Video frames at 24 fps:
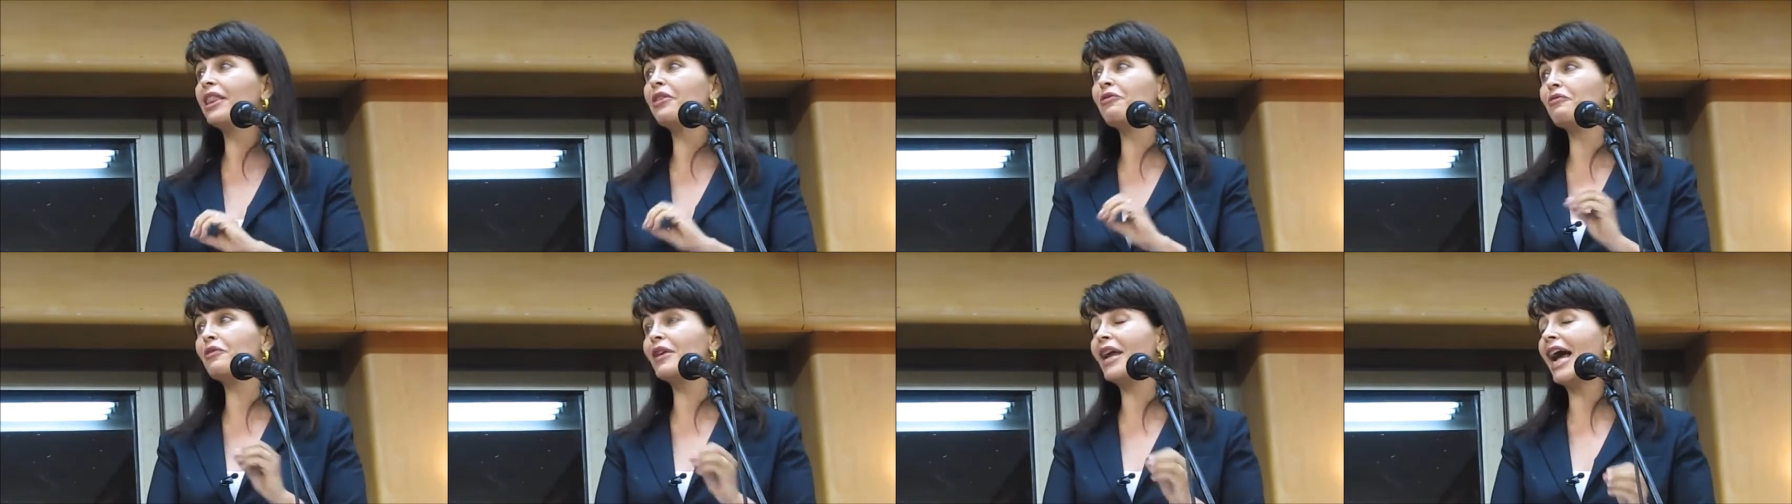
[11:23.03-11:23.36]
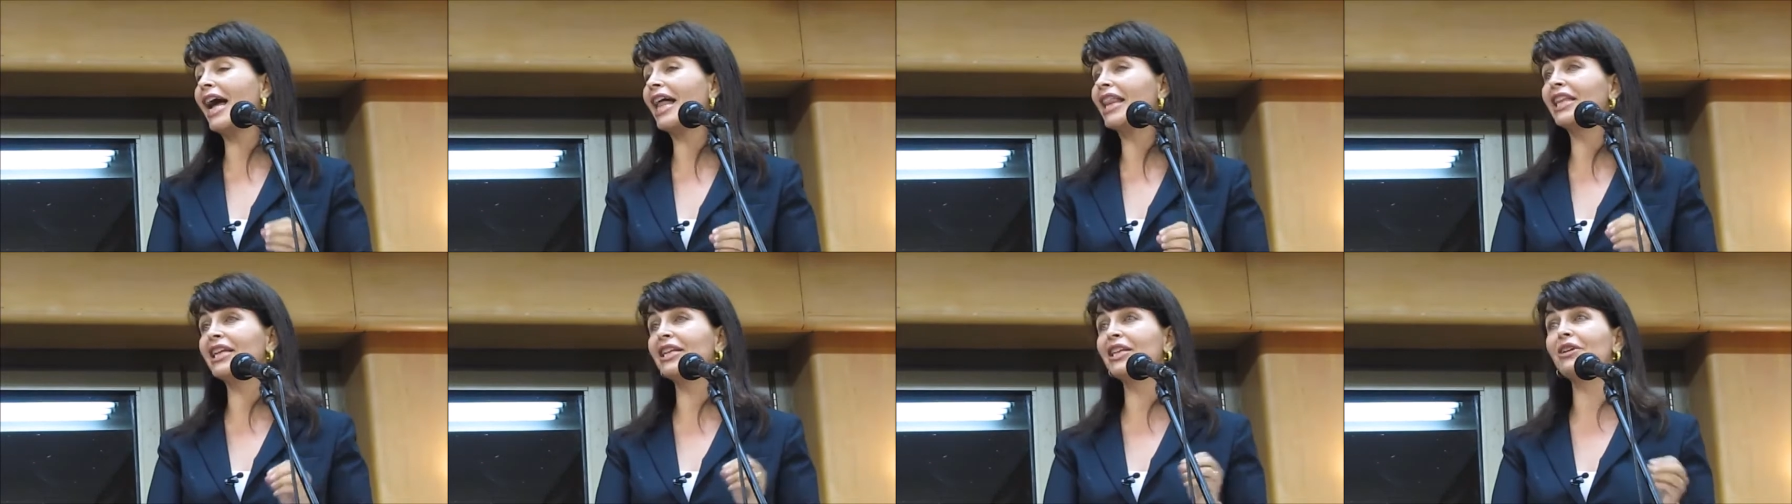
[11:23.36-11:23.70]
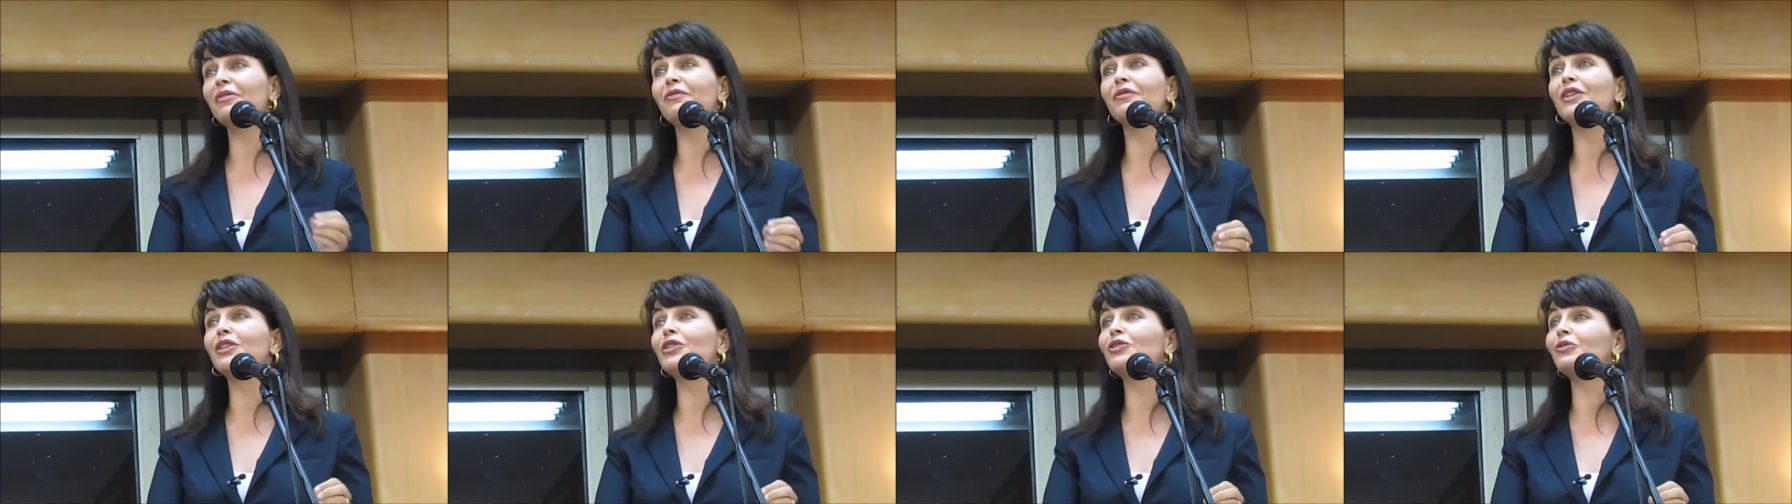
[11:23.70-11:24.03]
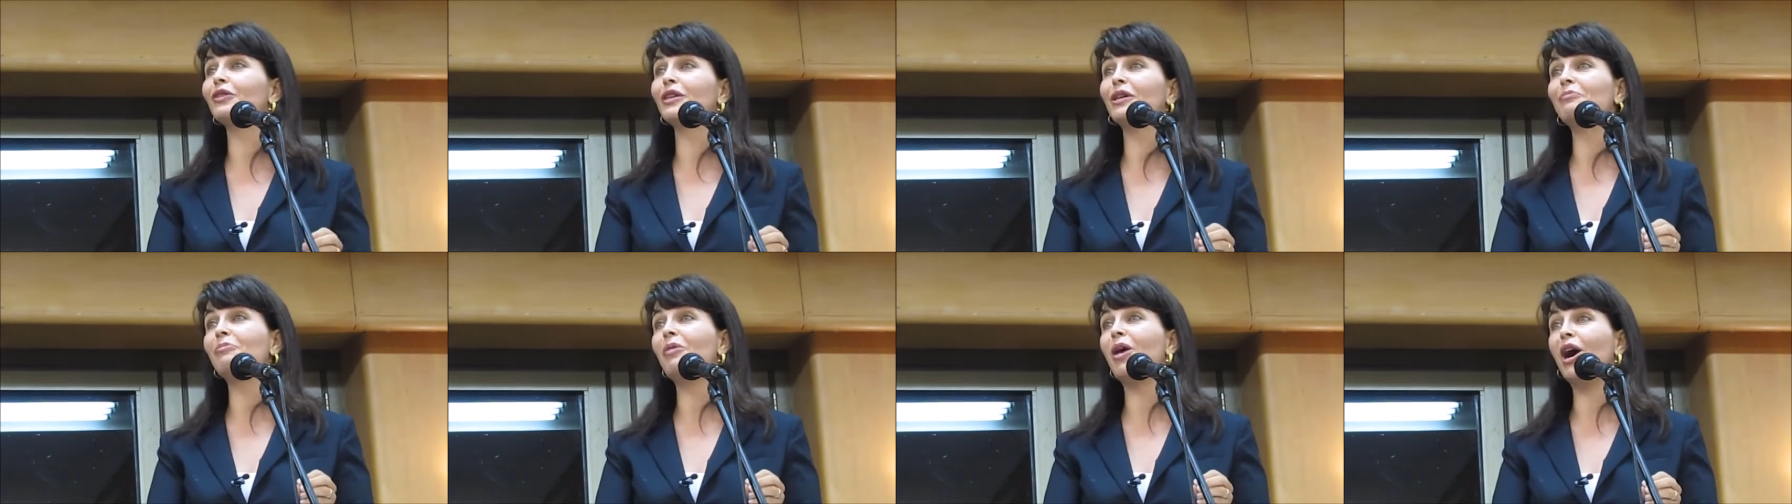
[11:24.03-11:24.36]
the reality of
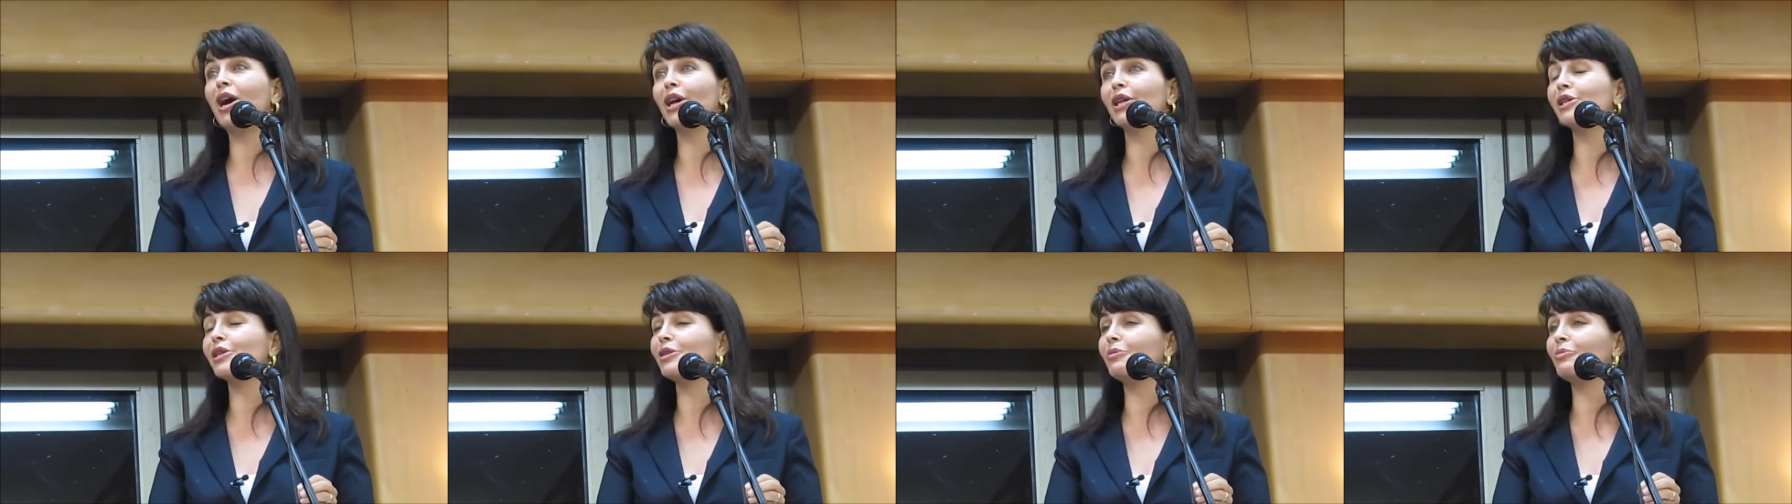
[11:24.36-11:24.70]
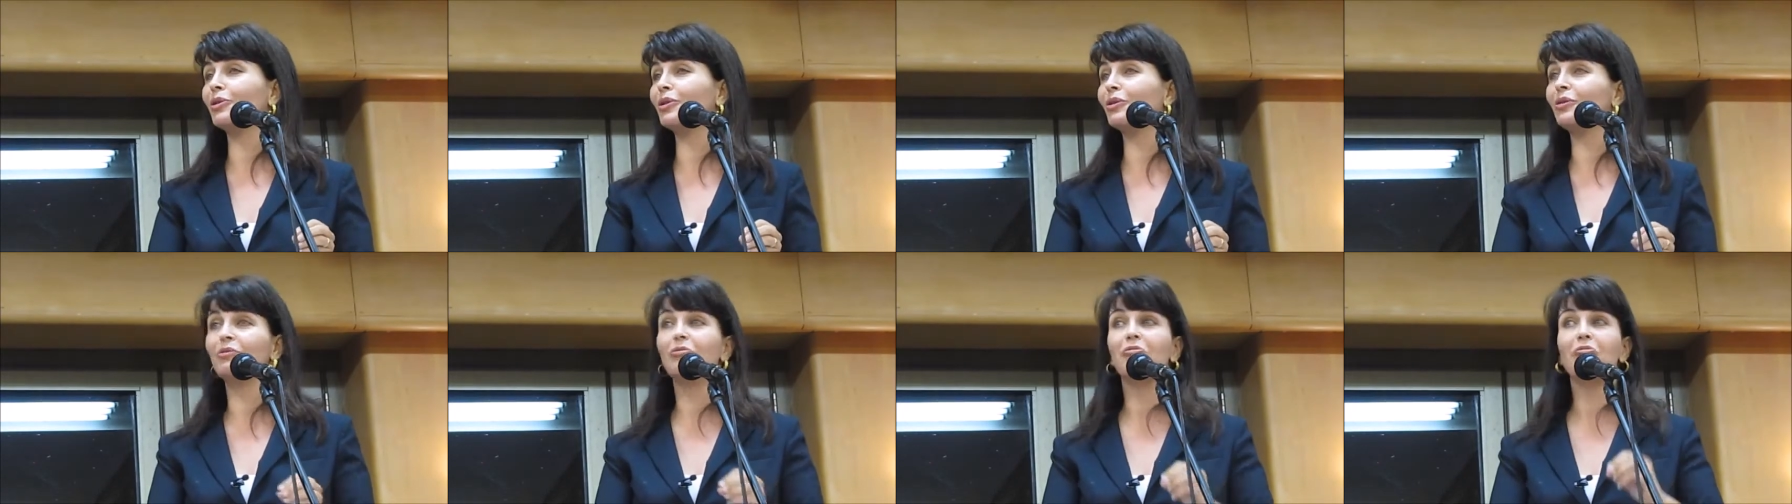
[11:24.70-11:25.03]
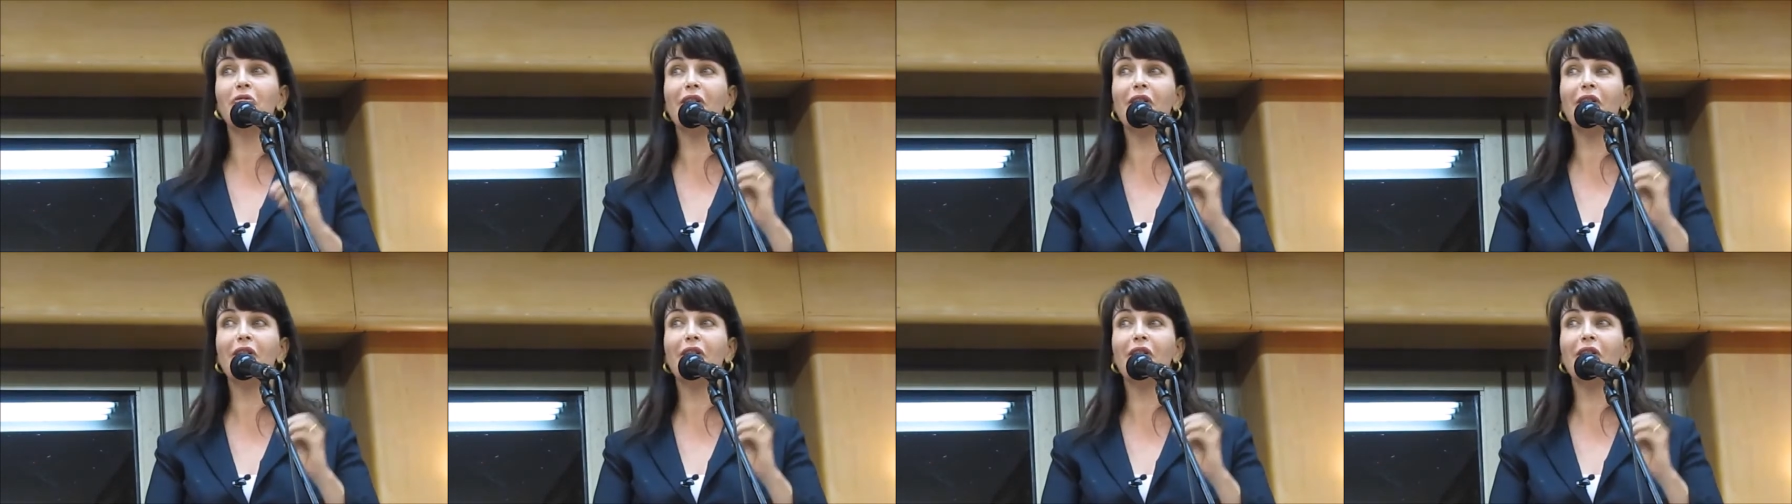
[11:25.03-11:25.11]
Israel possible.